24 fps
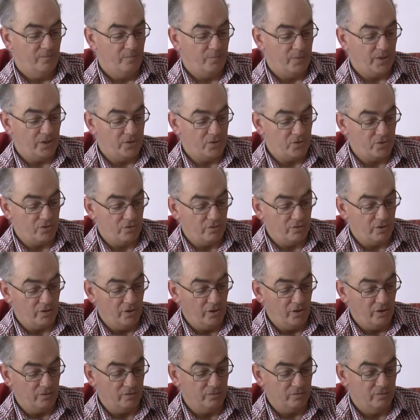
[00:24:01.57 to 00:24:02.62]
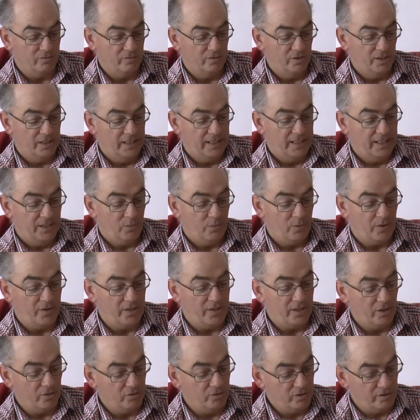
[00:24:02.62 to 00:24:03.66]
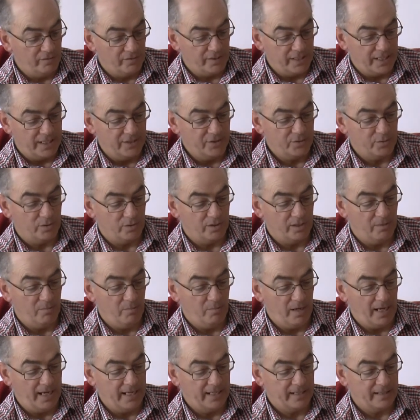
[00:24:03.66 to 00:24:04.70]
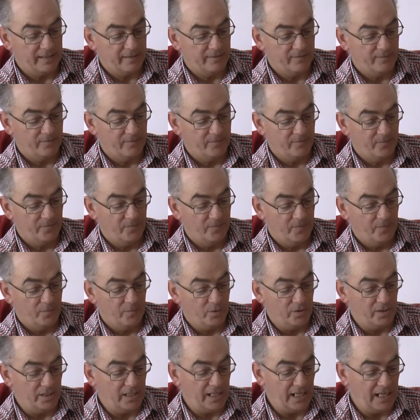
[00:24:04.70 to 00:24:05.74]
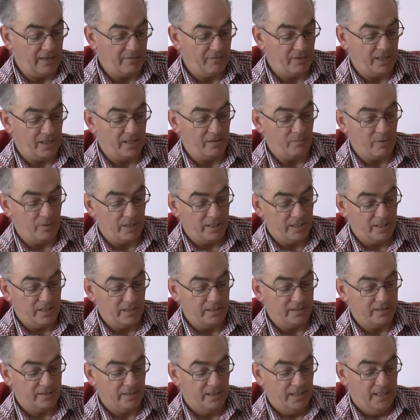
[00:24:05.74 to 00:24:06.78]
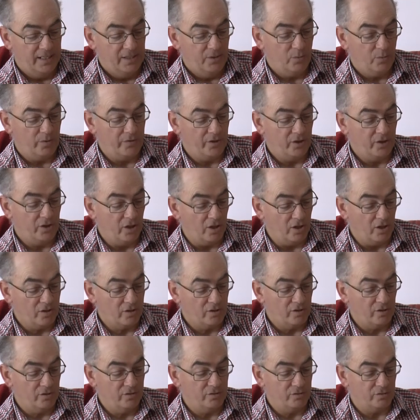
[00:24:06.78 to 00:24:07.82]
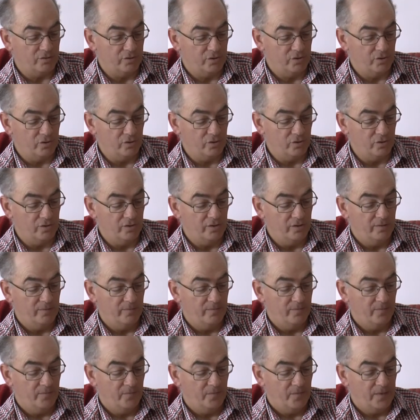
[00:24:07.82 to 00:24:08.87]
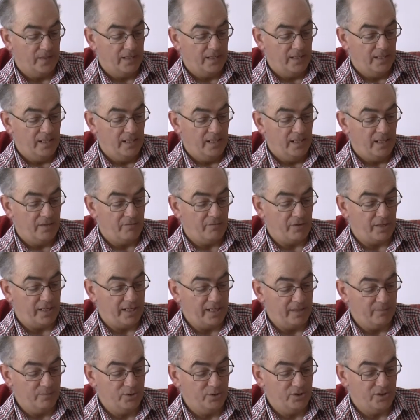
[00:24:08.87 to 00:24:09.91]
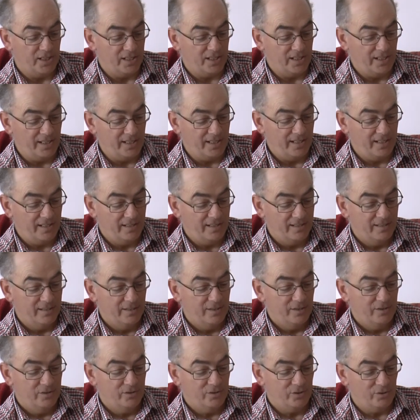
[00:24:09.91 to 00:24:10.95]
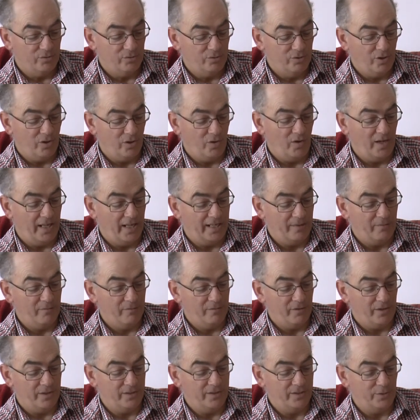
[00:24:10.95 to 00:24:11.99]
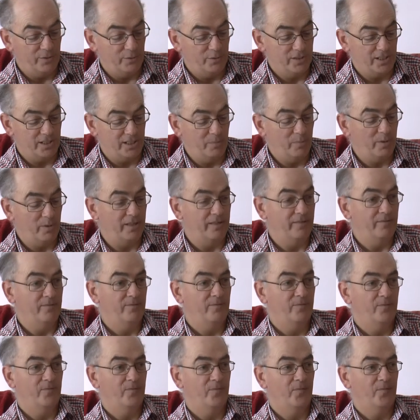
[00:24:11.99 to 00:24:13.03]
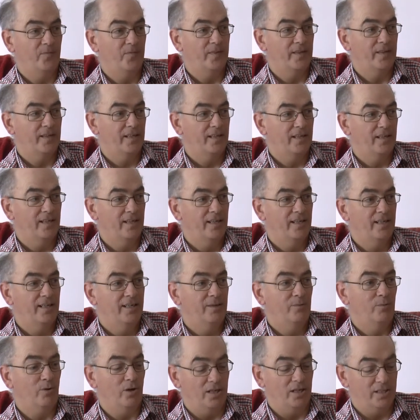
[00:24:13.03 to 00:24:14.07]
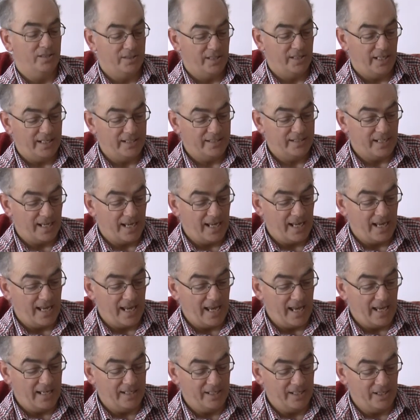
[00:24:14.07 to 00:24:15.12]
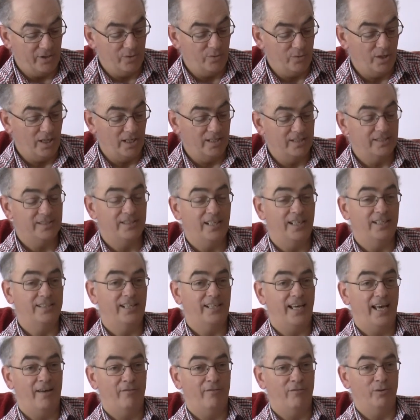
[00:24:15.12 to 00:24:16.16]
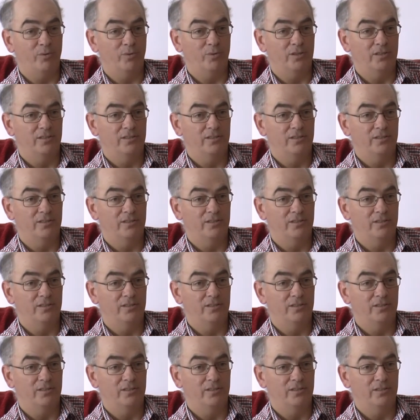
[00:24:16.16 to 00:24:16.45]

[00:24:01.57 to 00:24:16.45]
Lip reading: because you do not know when the owner of the house will come back, in the evening, midnight, when the cock crows at dawn. If he comes suddenly, do not let him find you sleeping. What I say to you, I say to everyone.